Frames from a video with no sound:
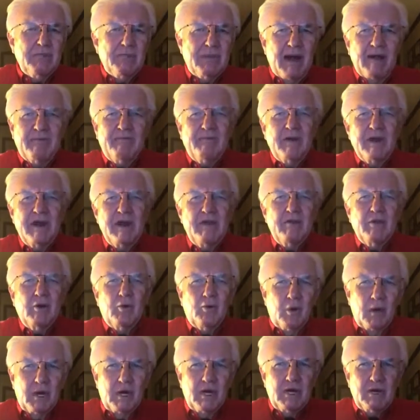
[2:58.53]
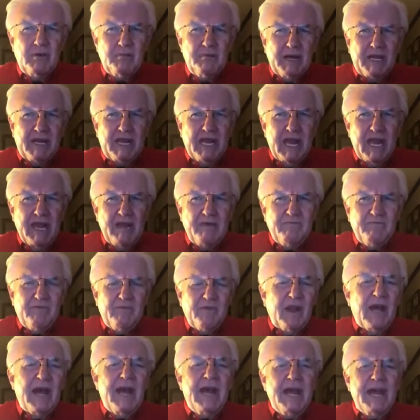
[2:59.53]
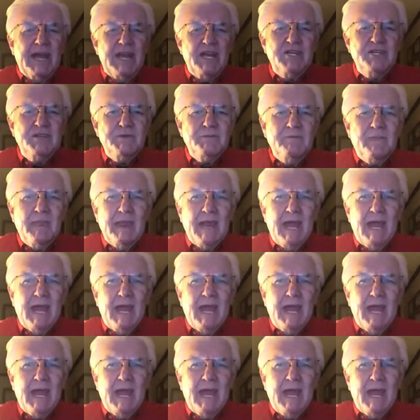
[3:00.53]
My friend, the Word became flesh